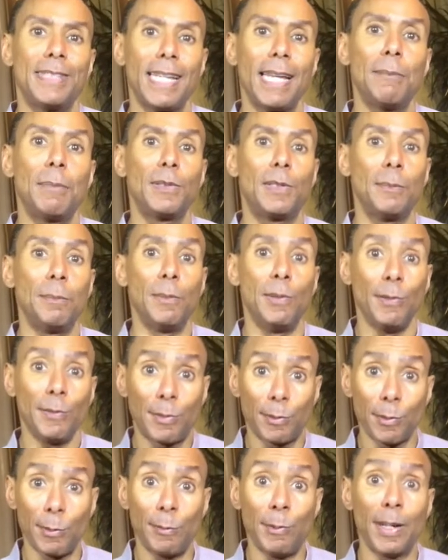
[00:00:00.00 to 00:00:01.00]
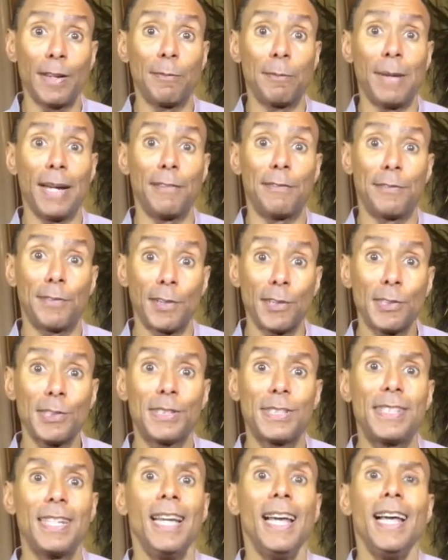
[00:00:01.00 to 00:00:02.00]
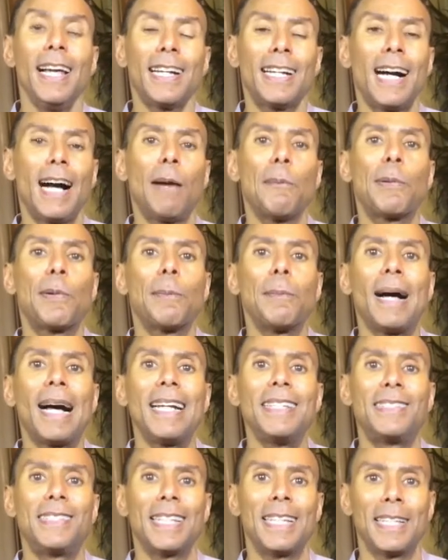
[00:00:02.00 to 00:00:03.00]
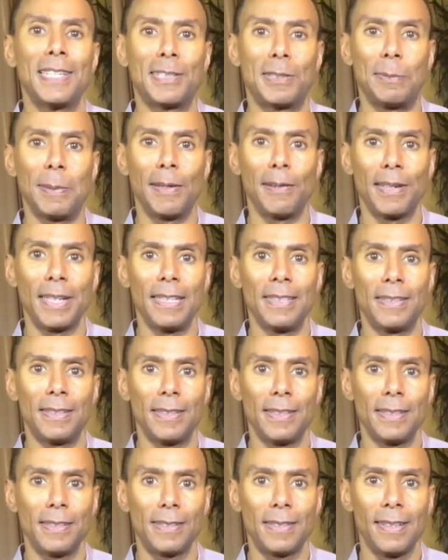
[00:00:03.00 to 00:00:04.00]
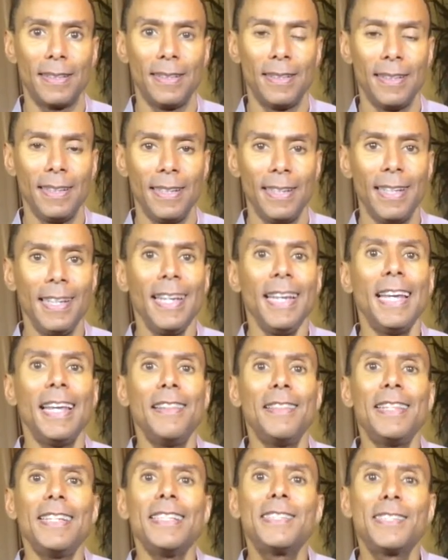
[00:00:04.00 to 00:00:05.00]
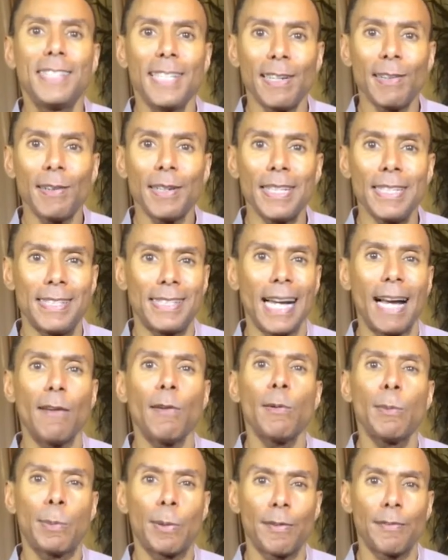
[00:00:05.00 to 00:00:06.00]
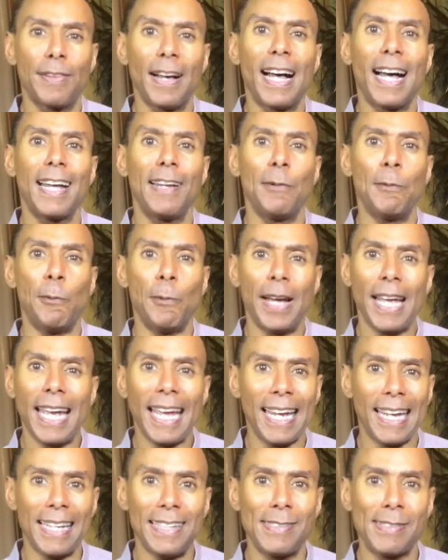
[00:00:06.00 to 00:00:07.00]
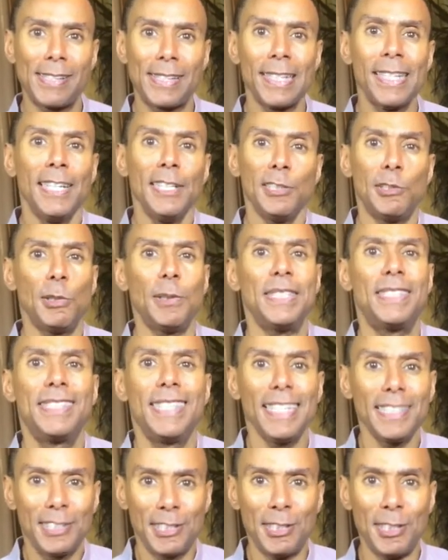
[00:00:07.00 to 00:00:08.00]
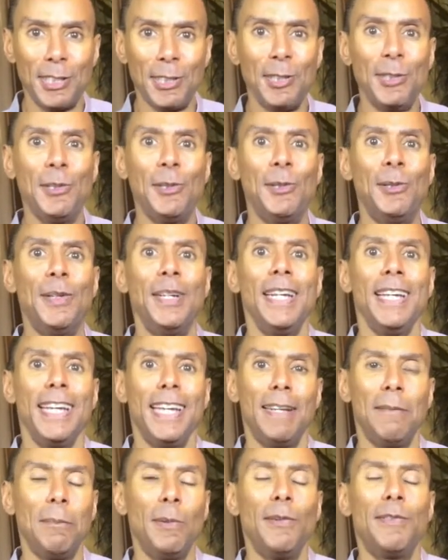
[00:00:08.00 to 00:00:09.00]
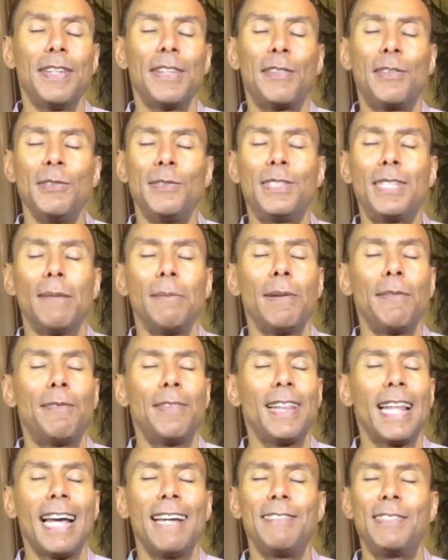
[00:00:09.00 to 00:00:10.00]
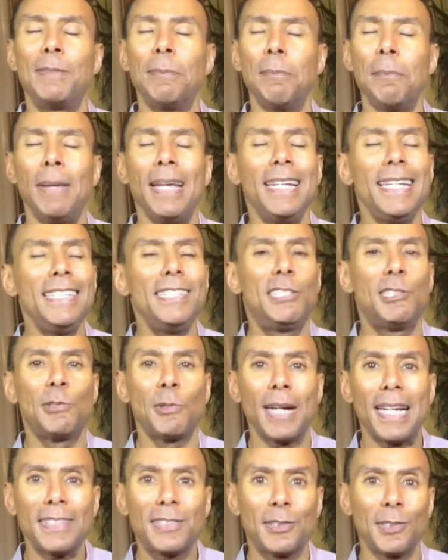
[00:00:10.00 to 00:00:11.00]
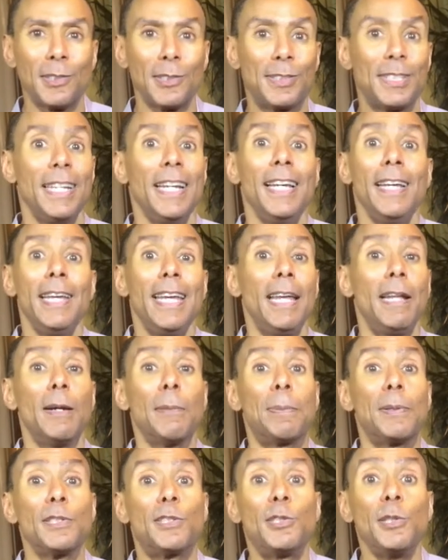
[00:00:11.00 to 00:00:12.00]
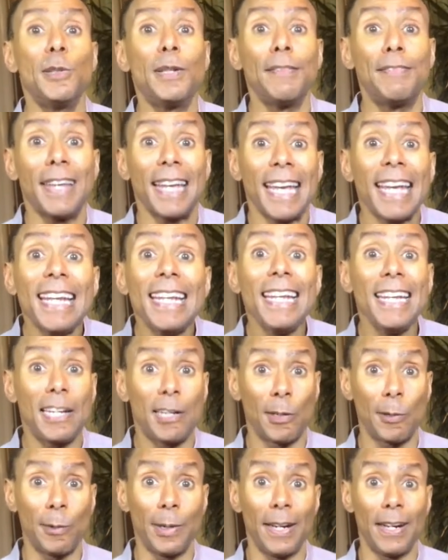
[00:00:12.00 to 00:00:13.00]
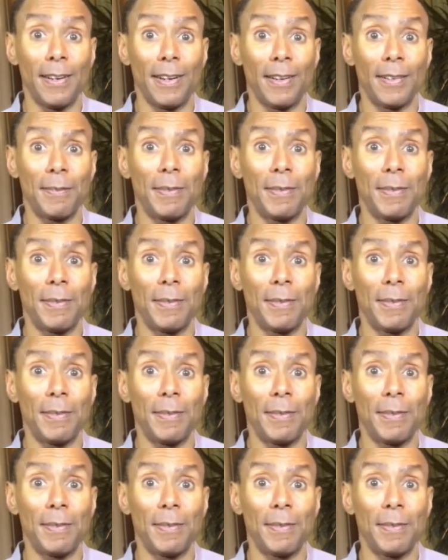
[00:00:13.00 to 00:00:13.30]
able to move through one of my first compromising experiences. In this series, I will provide ways to assist you in moving through some of life's many stressors in a pursuit of any career,